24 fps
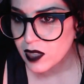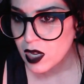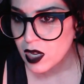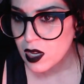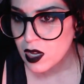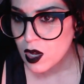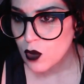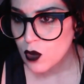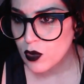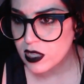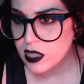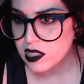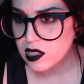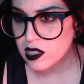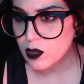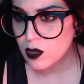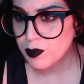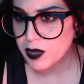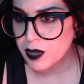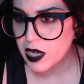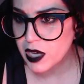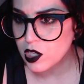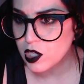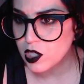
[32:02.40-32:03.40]
Resolute
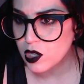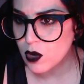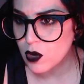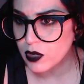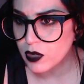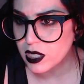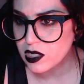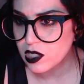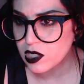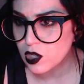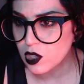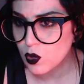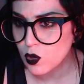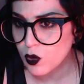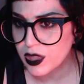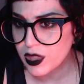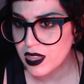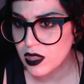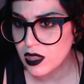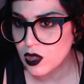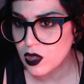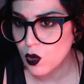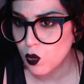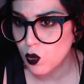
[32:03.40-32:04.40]
Blood, you don't consider
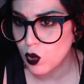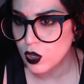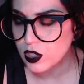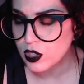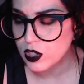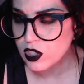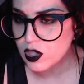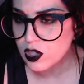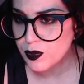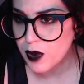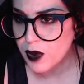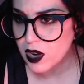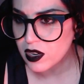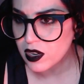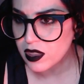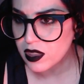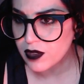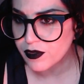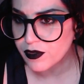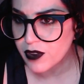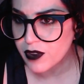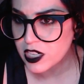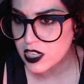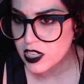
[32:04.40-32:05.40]
Within the Woods part of the
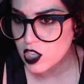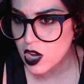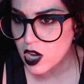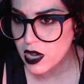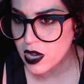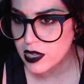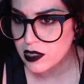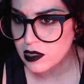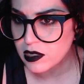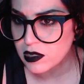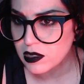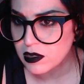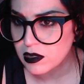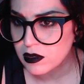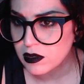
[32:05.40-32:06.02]
franchise?